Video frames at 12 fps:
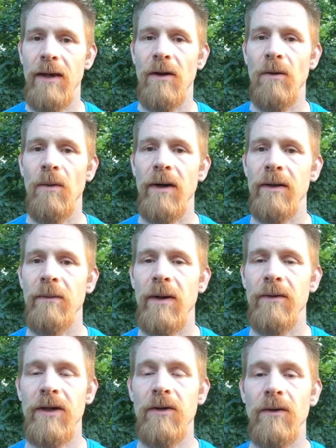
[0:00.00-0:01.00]
Why am I
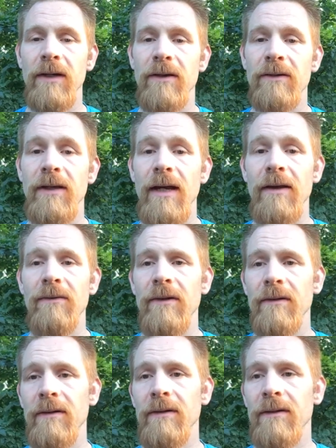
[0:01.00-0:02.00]
recording outside?
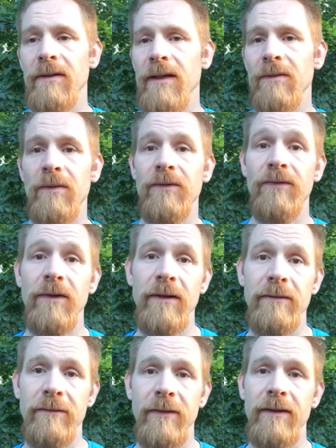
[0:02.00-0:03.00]
Well, I just thought it would be
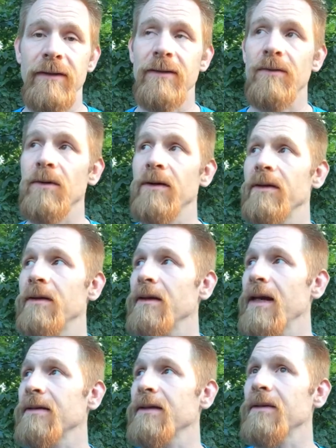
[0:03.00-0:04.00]
fun. It's one of the
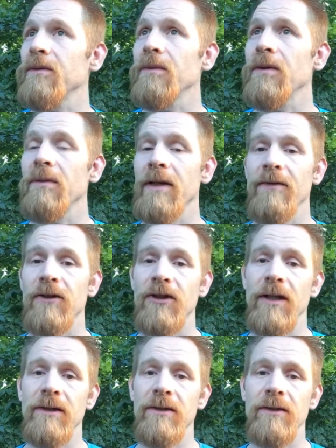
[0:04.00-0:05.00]
last times I'll probably have a
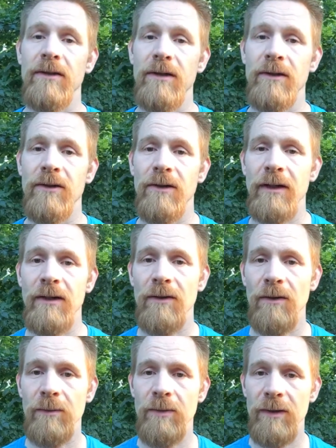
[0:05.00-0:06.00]
chance to. It's going to start getting
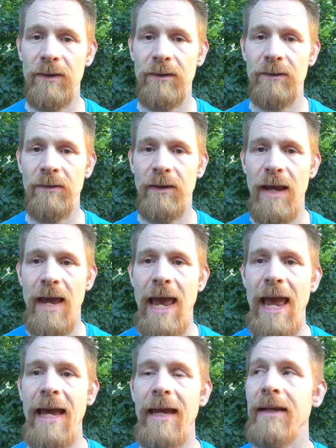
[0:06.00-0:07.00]
cold pretty soon.
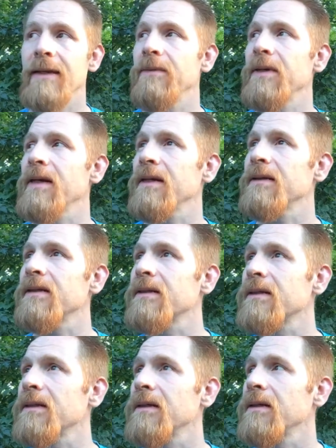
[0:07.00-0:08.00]
And
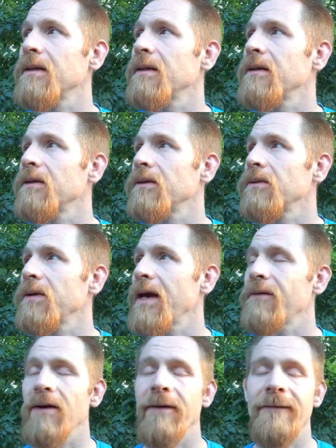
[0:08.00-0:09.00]
because we
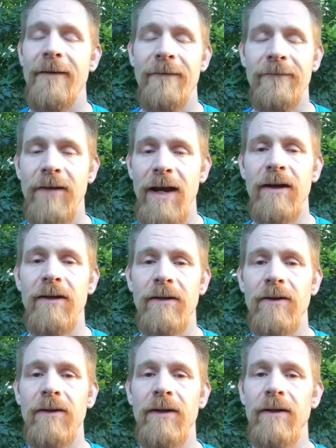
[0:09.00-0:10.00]
have a fire
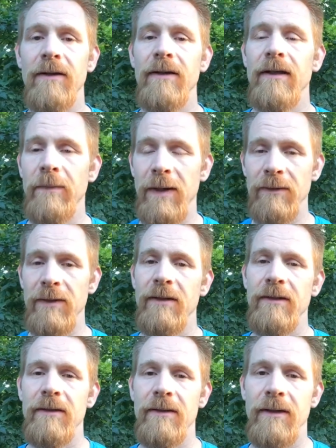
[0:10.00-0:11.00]
going on in the
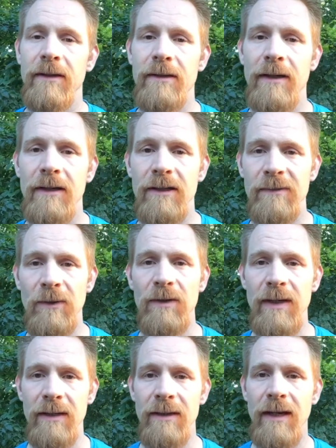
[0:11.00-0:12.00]
mountains, and it's kind of
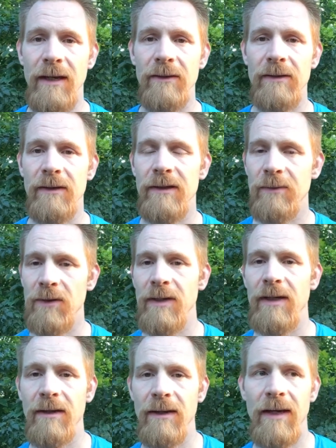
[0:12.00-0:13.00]
smoky in the house and
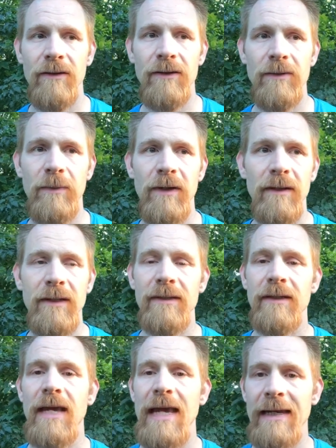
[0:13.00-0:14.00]
smoky out of the house, but at
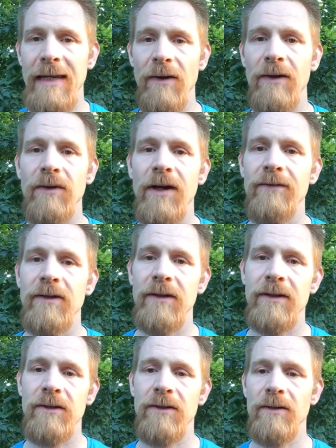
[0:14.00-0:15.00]
least now I don't have to
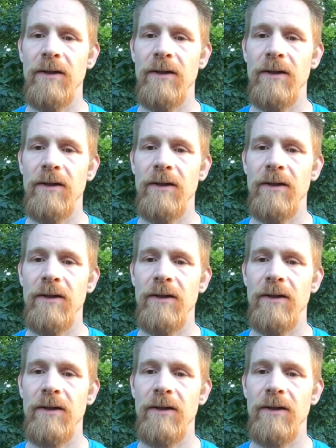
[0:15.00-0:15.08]
listen to